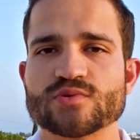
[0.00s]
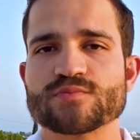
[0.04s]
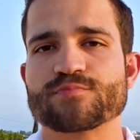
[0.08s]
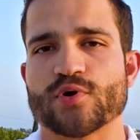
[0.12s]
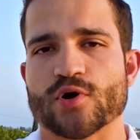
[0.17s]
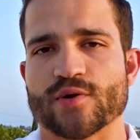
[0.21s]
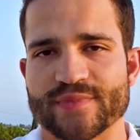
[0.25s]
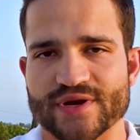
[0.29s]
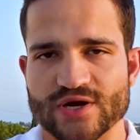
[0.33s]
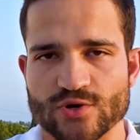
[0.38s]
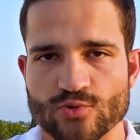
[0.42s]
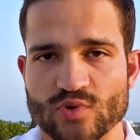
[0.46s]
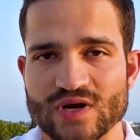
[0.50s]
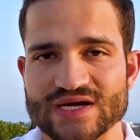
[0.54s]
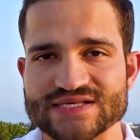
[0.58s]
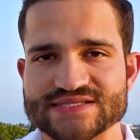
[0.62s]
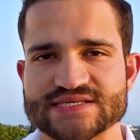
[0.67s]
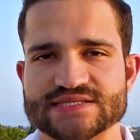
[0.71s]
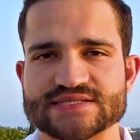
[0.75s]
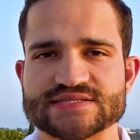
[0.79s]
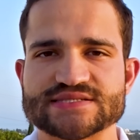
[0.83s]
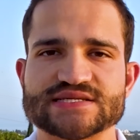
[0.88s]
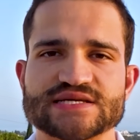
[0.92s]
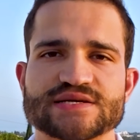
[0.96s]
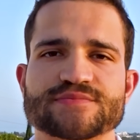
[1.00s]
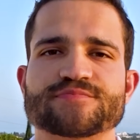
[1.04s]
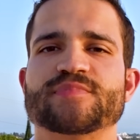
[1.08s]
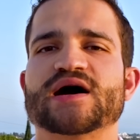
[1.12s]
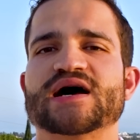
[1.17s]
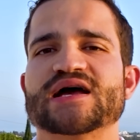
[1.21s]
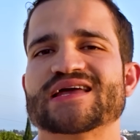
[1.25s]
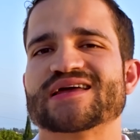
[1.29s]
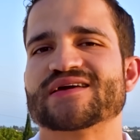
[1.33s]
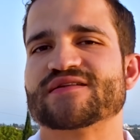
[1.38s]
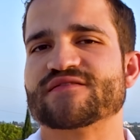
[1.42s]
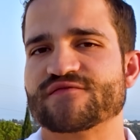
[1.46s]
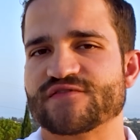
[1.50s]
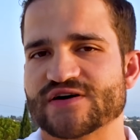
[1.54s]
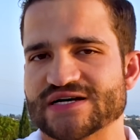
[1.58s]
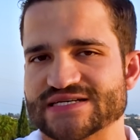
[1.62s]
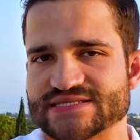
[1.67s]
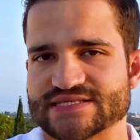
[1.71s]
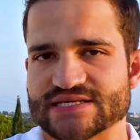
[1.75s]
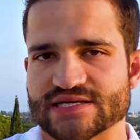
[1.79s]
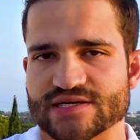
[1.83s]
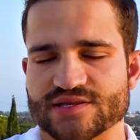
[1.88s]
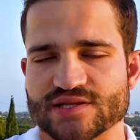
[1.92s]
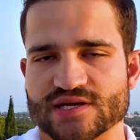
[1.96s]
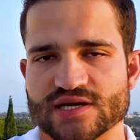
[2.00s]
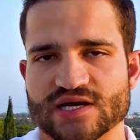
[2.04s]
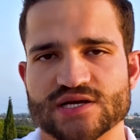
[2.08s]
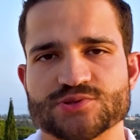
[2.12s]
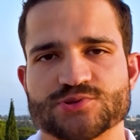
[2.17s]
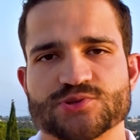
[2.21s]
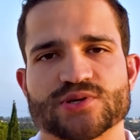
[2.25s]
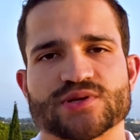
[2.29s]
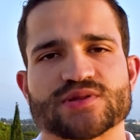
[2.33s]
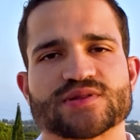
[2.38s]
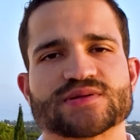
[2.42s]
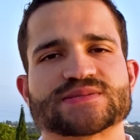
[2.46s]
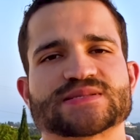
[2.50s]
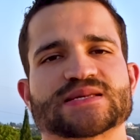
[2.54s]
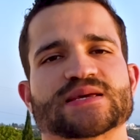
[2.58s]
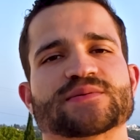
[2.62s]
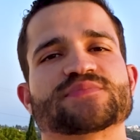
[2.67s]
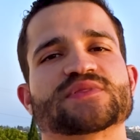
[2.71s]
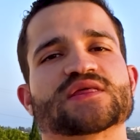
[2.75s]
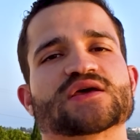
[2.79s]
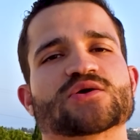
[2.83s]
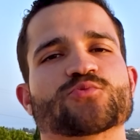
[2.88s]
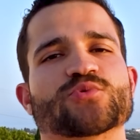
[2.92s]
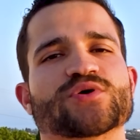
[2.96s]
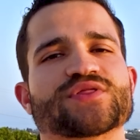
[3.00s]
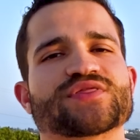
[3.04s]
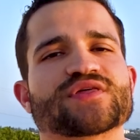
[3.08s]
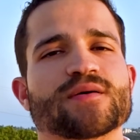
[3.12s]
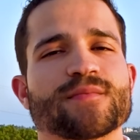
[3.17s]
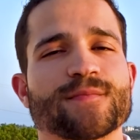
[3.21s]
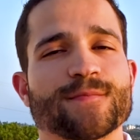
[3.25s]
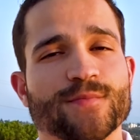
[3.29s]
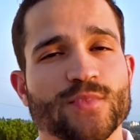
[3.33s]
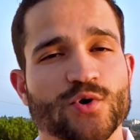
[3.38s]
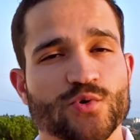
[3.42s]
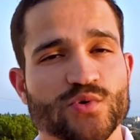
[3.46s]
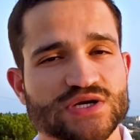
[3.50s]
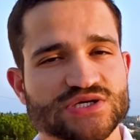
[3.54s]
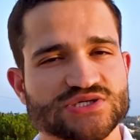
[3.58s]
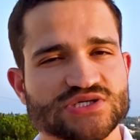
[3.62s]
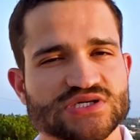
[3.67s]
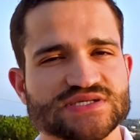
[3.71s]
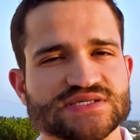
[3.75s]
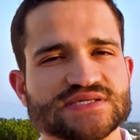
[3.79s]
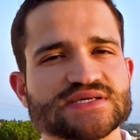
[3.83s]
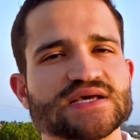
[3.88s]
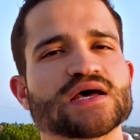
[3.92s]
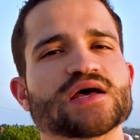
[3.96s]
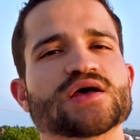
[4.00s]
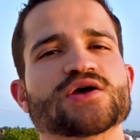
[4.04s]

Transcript: permanent residency by investing in the country. The same thing with Mauritius.